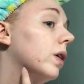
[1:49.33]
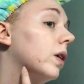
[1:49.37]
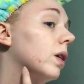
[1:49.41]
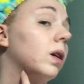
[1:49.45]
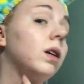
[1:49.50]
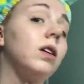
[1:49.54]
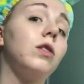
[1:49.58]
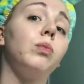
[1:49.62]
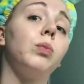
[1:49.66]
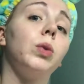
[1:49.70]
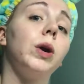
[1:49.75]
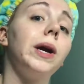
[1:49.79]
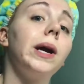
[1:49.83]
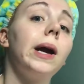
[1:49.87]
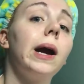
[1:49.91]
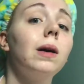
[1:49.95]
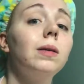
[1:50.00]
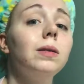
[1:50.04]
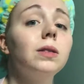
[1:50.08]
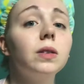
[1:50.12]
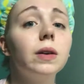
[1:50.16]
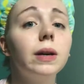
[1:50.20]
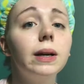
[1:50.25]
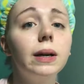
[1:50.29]
a lot of
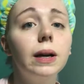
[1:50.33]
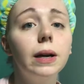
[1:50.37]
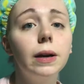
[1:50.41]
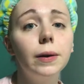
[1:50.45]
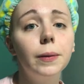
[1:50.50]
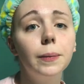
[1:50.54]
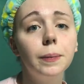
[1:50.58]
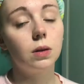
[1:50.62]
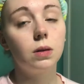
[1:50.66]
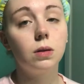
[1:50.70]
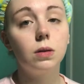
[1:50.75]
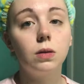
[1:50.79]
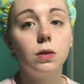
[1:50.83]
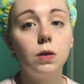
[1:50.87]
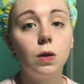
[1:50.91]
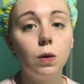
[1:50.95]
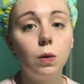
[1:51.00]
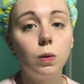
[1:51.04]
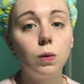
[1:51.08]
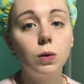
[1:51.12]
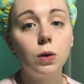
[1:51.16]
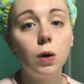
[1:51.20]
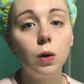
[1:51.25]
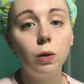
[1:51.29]
breakouts right now.
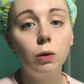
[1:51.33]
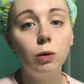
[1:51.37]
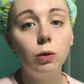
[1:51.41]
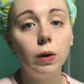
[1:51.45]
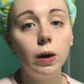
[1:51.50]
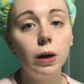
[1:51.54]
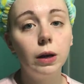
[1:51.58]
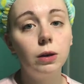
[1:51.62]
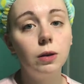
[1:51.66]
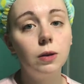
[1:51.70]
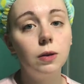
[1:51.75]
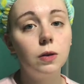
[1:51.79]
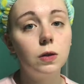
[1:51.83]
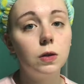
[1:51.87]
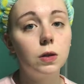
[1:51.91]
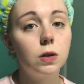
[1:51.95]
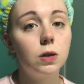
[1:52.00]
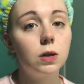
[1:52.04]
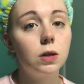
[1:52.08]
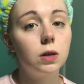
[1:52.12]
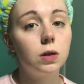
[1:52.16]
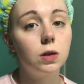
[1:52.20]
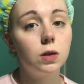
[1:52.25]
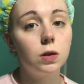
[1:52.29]
So toner I use